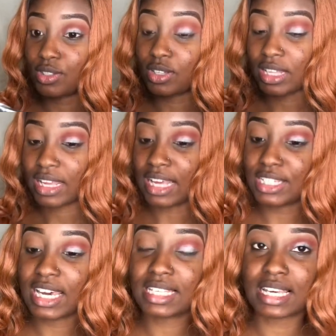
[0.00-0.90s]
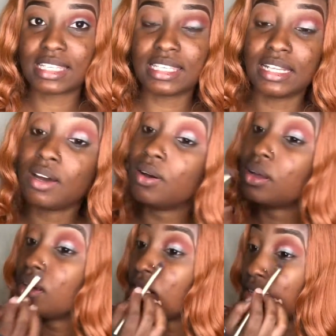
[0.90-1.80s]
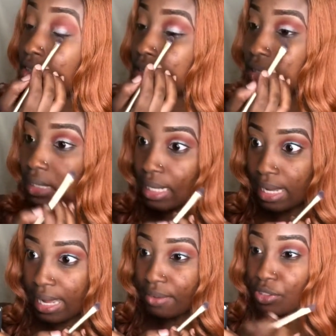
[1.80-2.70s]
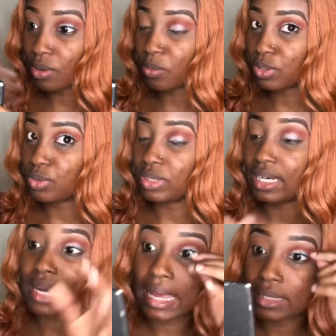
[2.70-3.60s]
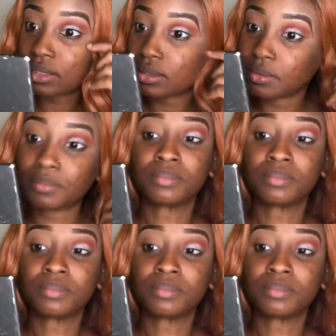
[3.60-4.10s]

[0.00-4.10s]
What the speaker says: So, as you guys can see now, you can see that I have somewhat hooded eyes.